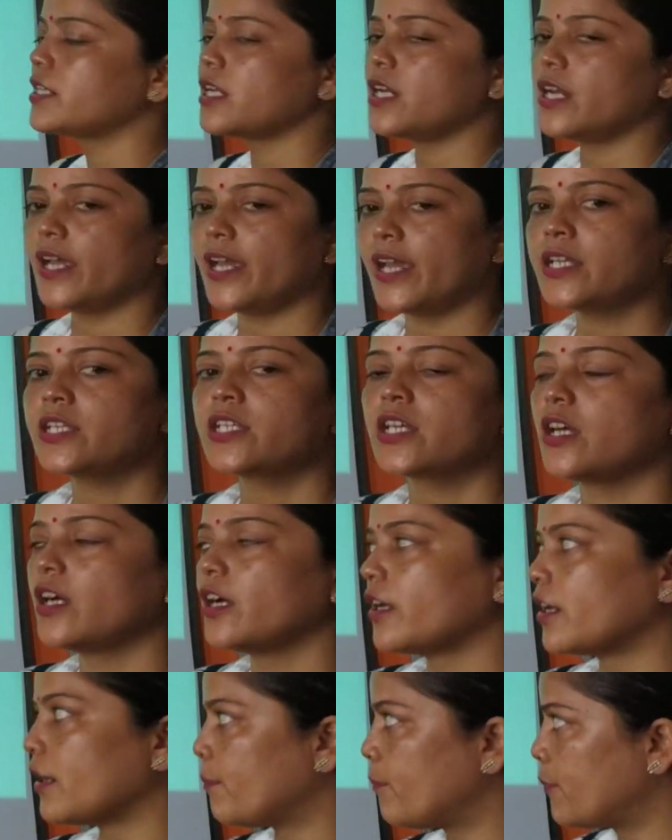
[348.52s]

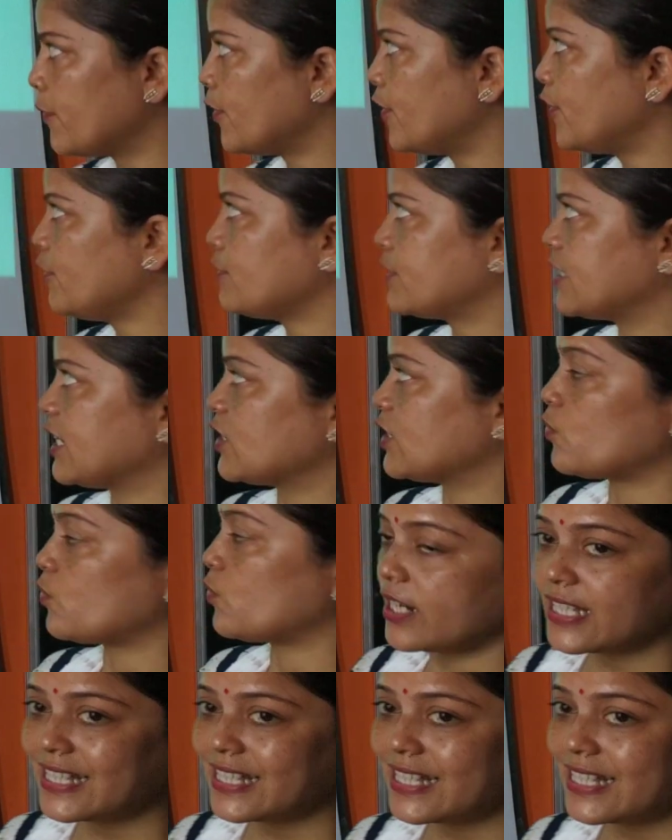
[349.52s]
it reproduces. What
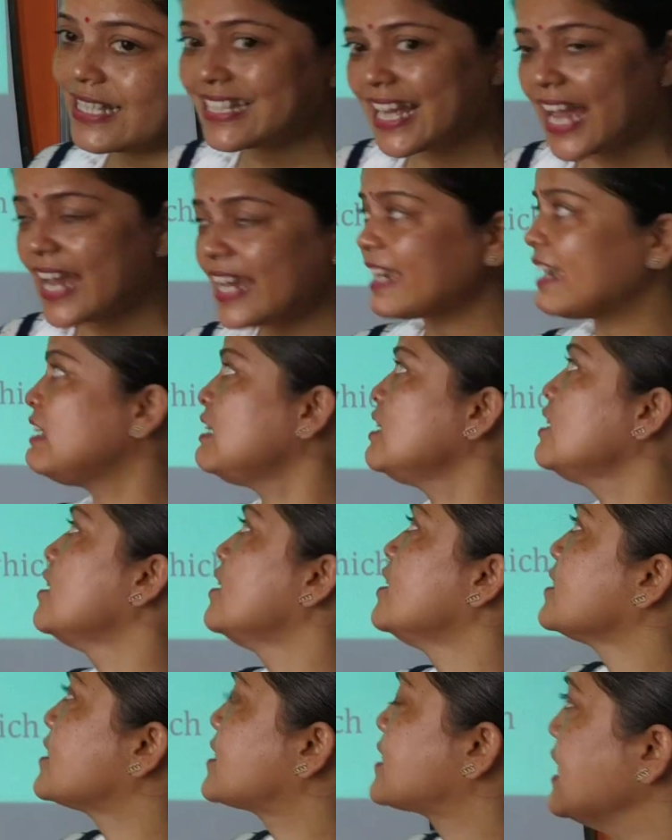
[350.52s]
is cell cycle? Cell